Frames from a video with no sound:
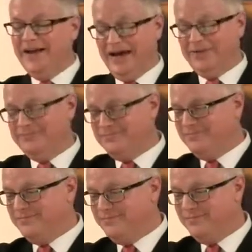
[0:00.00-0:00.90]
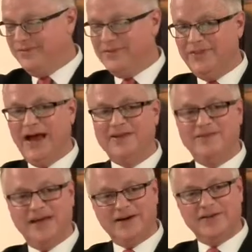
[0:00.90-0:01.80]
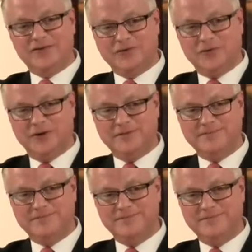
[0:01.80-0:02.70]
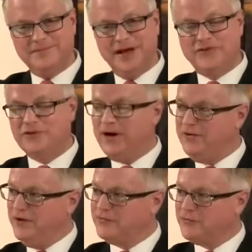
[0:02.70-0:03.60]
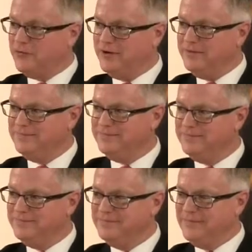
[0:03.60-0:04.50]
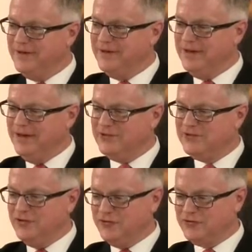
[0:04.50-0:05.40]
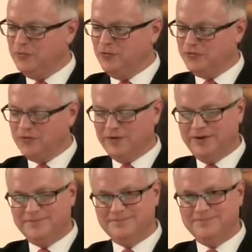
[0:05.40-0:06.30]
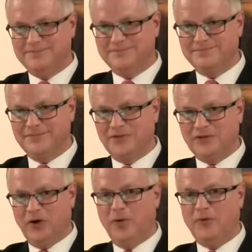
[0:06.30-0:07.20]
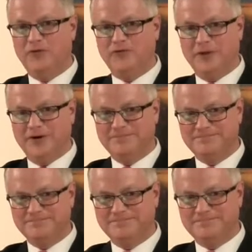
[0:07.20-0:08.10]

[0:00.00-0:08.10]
Now, that is the end of the story. It's a great love story, and it's not just a war story. So I hope you enjoyed it.